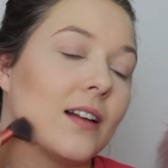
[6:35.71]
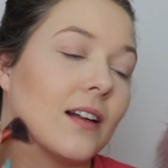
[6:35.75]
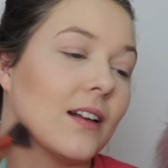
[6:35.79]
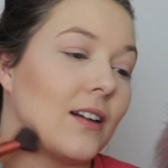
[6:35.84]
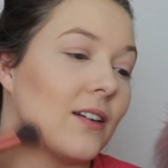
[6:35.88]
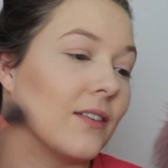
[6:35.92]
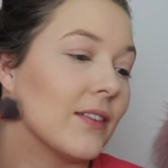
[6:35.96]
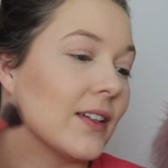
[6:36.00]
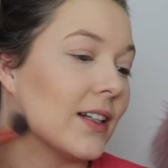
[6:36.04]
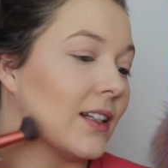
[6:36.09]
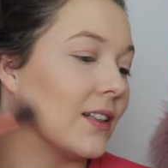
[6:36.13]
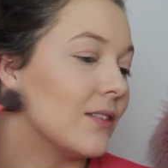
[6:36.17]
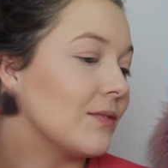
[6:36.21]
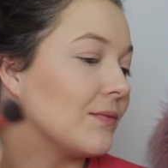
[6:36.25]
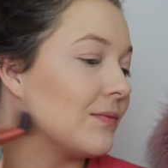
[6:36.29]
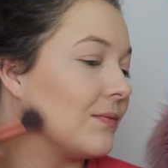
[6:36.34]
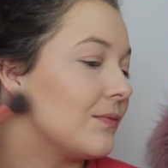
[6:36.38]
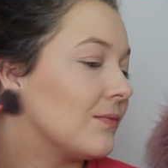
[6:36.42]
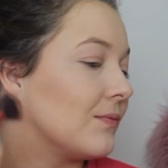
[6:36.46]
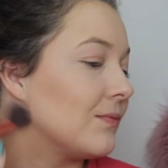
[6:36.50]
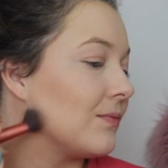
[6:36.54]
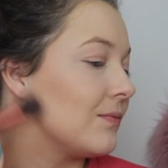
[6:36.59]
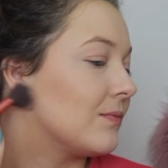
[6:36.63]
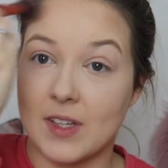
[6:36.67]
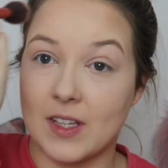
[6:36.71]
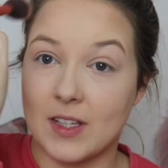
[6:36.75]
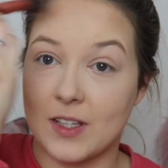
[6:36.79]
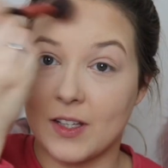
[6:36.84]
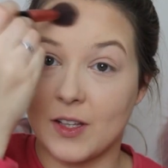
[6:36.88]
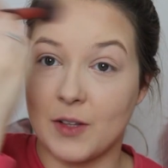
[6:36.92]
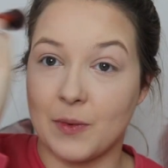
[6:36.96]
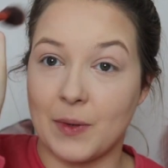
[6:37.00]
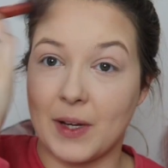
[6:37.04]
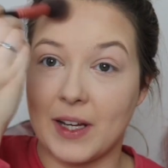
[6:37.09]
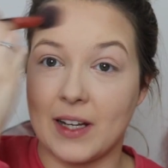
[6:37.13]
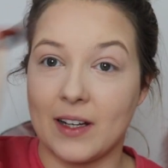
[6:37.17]
Love it. So
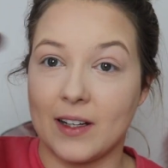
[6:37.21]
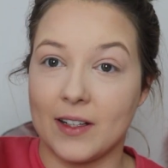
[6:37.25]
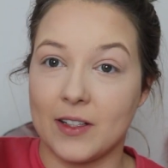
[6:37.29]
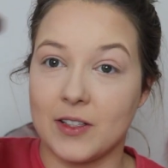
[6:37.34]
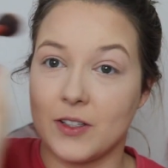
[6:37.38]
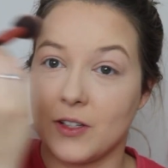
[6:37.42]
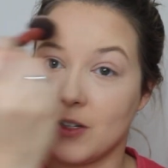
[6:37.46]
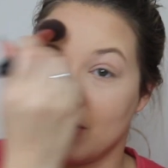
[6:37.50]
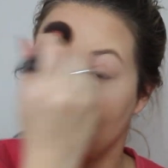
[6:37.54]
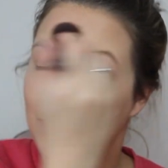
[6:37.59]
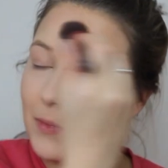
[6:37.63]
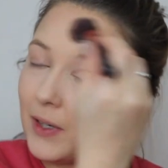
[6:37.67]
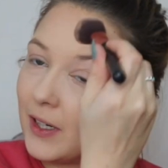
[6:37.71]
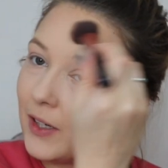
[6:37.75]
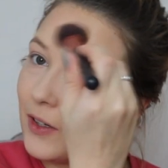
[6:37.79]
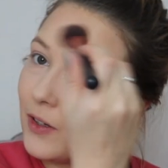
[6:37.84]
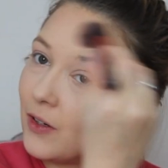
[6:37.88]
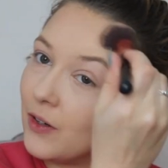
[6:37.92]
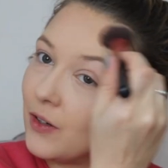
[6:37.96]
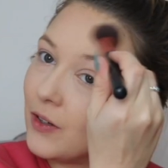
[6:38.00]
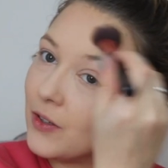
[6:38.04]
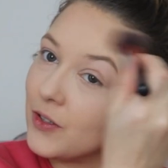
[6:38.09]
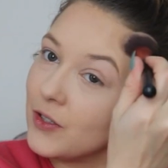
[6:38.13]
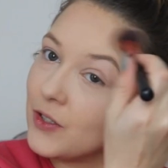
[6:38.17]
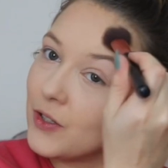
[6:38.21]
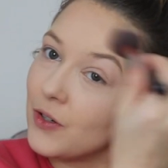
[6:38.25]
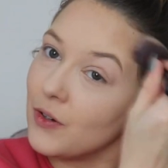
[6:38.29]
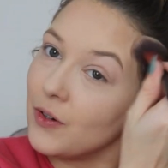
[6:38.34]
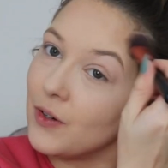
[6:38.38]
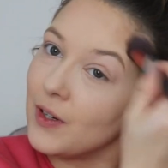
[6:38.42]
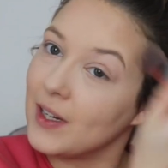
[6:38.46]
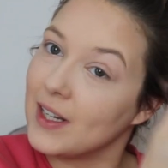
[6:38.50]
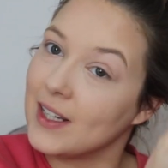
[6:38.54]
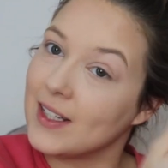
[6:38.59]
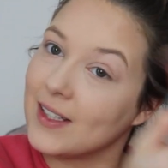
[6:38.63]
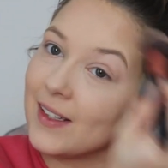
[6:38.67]
the way I do my
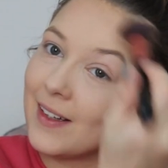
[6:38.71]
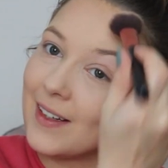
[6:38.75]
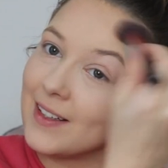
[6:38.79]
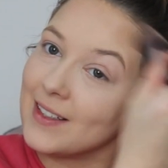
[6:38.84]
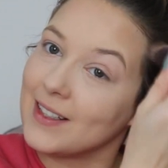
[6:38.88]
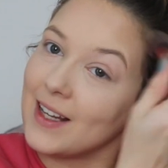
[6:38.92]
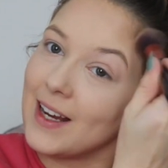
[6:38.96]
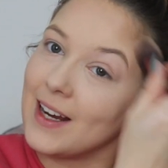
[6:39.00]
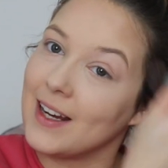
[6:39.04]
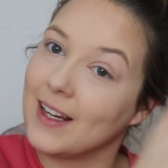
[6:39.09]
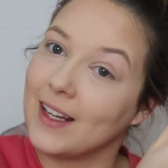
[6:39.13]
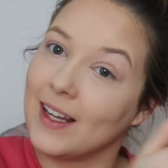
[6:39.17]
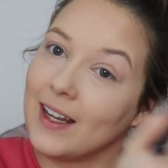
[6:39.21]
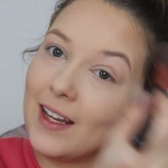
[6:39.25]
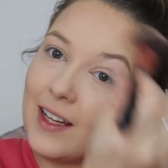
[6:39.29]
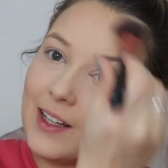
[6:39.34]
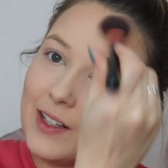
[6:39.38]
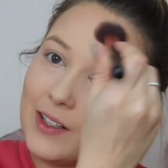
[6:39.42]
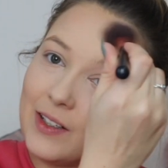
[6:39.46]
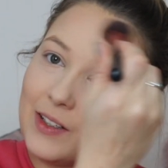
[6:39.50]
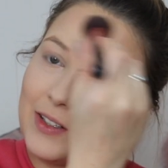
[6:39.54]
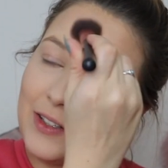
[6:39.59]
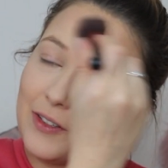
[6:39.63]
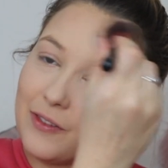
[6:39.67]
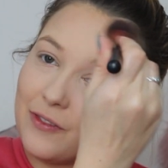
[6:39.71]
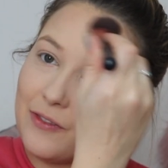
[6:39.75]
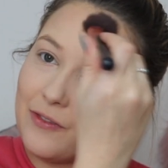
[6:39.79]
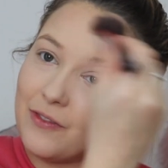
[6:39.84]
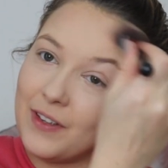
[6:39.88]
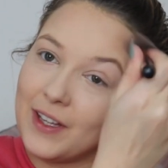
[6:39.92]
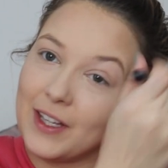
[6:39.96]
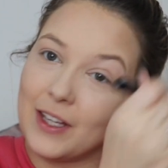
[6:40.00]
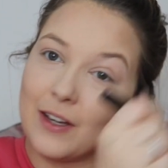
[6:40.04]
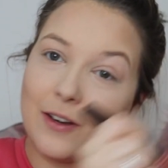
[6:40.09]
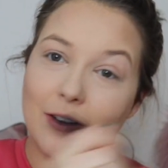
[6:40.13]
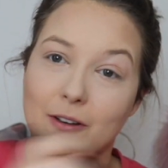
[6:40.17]
contour is I take it in the
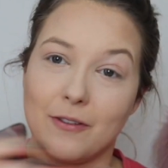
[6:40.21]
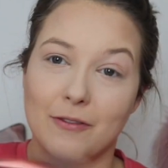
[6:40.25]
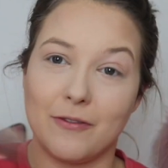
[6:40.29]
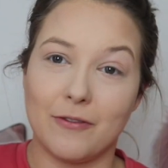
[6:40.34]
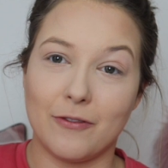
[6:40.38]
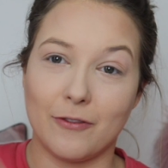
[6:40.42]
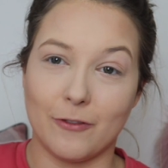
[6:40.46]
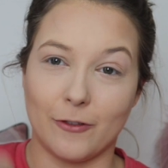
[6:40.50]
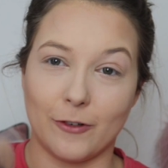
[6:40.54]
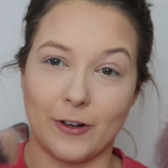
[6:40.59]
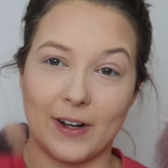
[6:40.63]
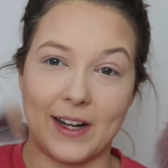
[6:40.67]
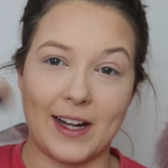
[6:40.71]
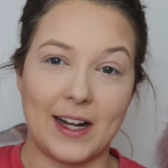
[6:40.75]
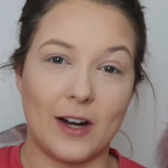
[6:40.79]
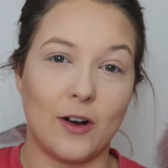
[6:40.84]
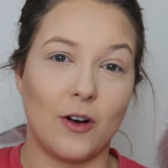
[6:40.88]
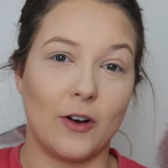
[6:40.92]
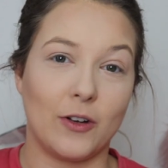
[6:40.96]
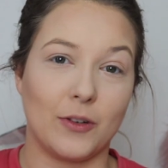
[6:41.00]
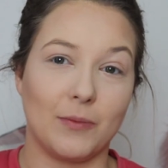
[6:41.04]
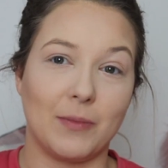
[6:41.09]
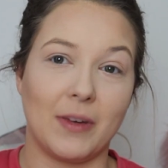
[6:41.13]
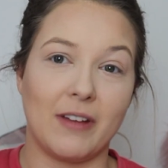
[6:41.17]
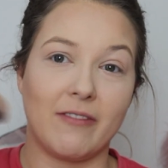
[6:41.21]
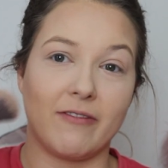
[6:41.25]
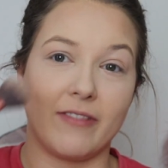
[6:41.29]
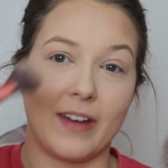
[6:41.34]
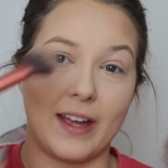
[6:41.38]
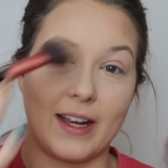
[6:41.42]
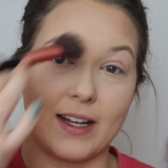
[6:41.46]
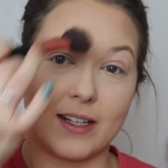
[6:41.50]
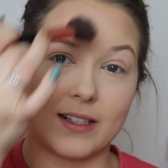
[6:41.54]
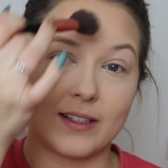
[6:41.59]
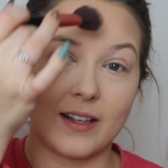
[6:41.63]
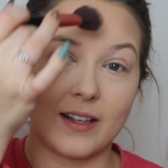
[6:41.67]
figure of three on my
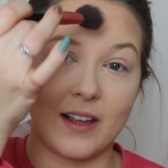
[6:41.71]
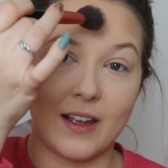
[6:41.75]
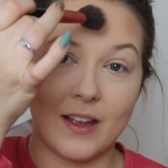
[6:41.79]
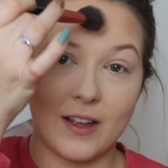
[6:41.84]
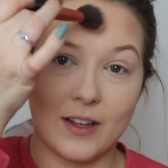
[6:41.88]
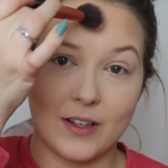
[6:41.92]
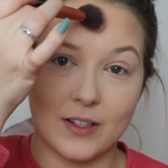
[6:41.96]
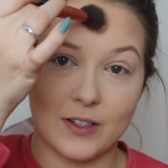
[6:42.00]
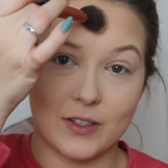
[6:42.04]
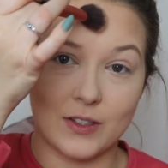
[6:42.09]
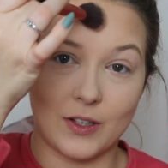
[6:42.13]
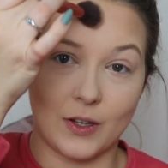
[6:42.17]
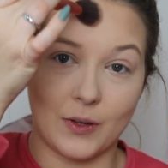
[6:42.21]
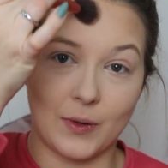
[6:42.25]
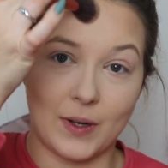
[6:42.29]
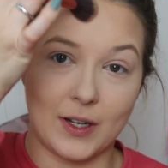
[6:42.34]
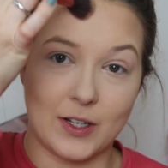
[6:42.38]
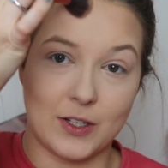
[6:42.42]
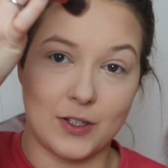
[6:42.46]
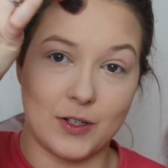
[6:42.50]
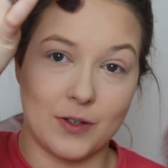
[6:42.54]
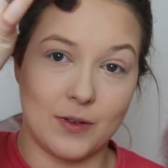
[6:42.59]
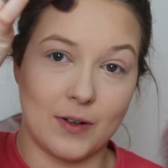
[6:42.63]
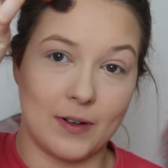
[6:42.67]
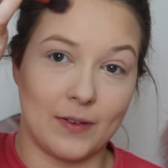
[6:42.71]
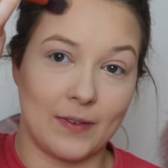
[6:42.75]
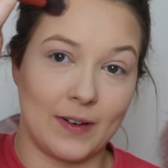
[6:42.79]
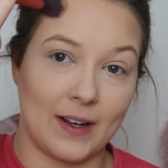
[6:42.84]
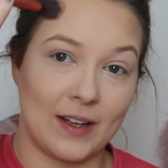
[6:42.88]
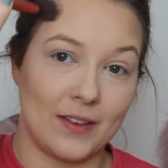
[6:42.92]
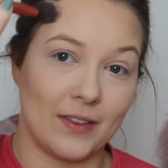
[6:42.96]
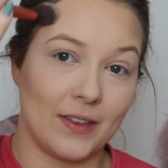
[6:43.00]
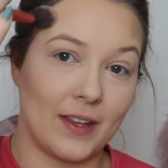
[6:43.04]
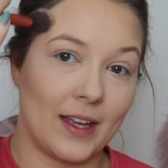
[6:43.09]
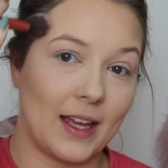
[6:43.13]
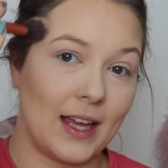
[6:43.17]
face. So I do
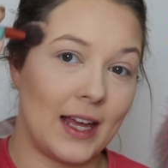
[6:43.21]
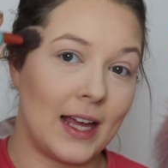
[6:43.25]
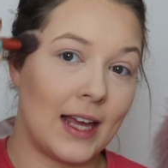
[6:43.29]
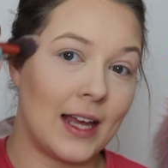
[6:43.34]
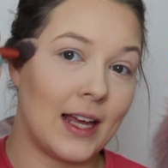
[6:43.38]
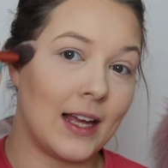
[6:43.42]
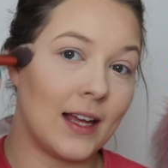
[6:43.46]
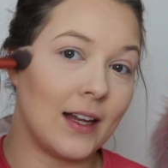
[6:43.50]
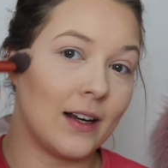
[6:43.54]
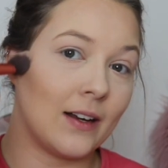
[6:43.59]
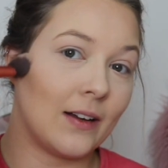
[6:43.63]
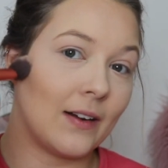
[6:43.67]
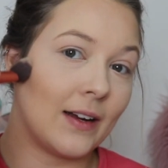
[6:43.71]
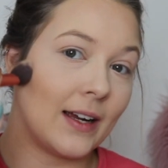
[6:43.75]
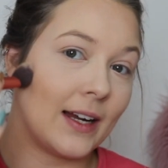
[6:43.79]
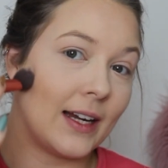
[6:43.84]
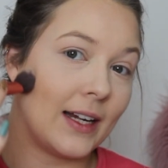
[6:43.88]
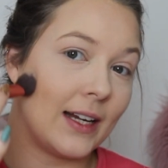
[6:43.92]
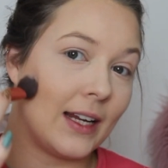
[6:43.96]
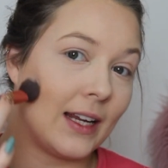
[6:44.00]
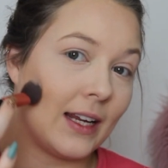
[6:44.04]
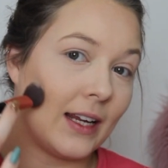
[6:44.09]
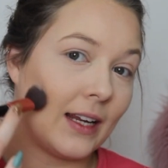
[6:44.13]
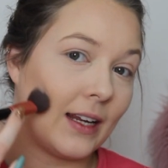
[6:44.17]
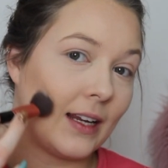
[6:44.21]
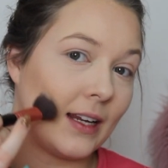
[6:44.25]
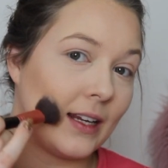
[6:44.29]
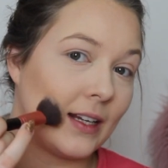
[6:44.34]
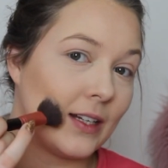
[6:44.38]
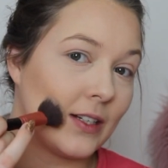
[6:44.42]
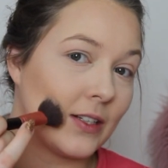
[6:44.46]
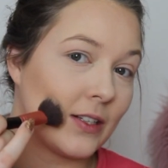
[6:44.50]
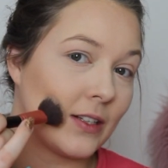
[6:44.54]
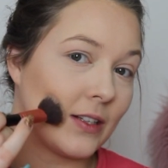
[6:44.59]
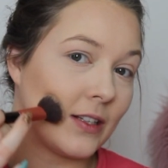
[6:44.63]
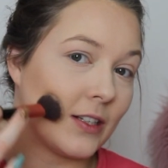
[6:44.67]
around the hairline,
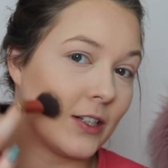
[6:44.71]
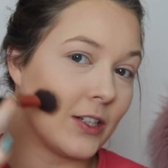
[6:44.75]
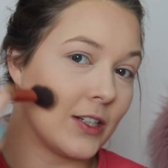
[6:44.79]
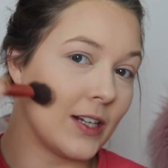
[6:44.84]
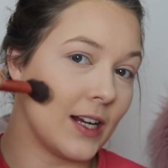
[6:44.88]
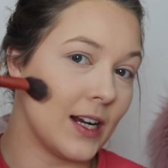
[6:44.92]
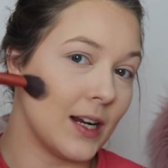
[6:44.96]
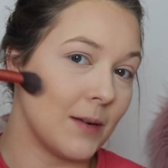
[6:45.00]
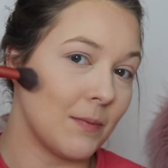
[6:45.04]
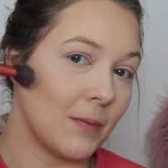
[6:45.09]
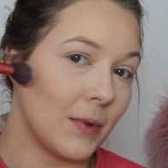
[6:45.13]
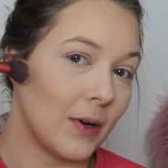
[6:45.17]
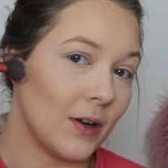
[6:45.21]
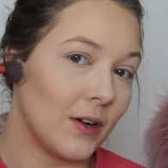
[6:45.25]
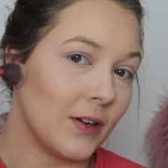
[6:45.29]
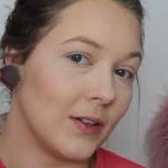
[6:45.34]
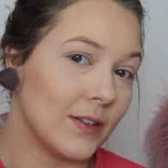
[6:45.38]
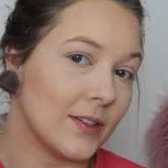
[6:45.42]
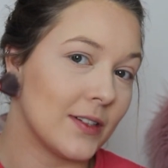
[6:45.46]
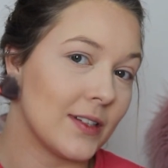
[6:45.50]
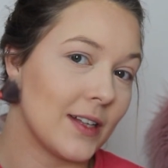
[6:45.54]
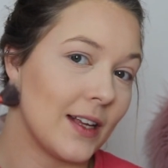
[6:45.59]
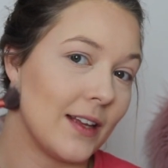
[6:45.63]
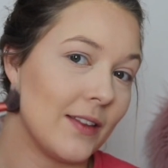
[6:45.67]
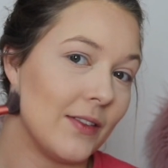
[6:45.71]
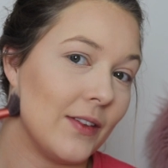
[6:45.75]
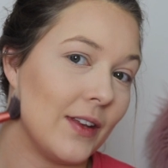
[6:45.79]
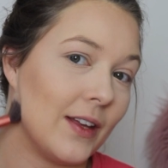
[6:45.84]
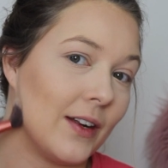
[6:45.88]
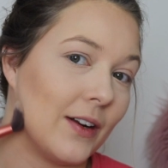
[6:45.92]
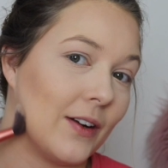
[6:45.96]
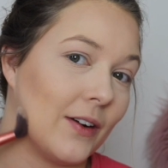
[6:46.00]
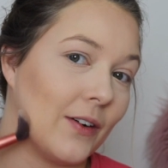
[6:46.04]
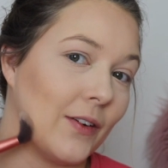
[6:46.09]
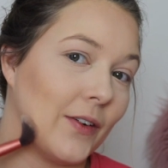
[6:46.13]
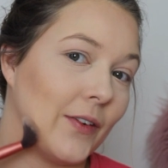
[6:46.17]
into the cheekbones, and
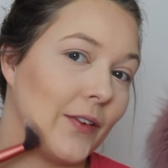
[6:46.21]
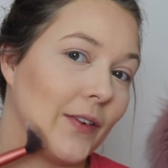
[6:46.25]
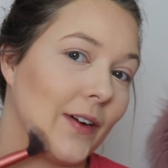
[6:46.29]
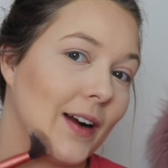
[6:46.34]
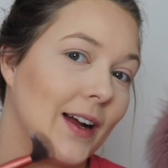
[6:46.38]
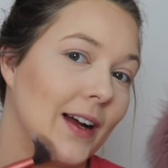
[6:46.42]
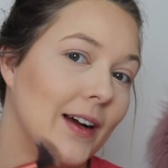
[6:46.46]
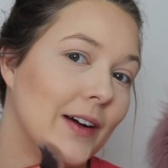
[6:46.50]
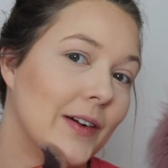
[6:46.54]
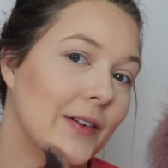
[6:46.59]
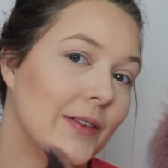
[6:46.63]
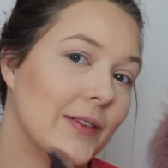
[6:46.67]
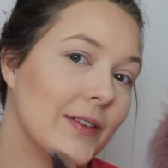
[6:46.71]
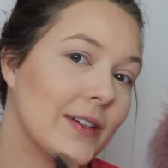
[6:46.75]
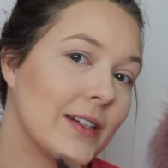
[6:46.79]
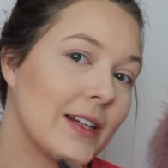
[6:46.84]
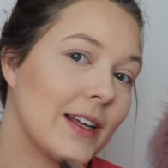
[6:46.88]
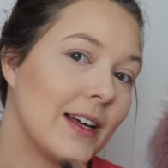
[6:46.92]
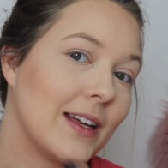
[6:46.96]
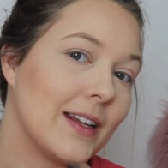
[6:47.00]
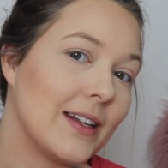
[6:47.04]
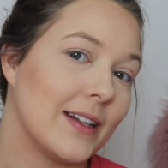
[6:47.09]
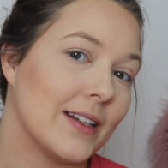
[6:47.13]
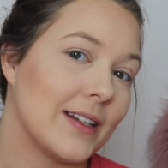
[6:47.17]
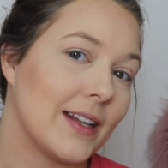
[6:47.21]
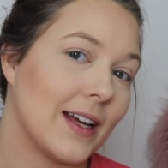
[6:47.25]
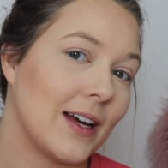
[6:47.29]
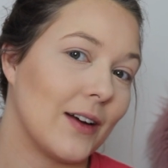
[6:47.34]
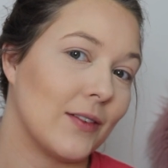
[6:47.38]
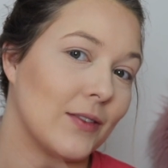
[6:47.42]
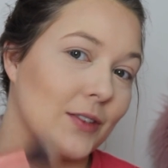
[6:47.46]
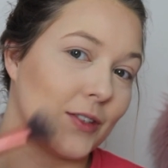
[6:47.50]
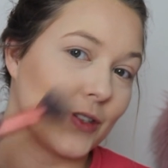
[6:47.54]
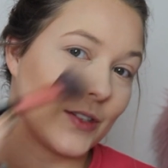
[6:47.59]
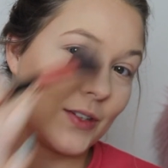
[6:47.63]
then around and down.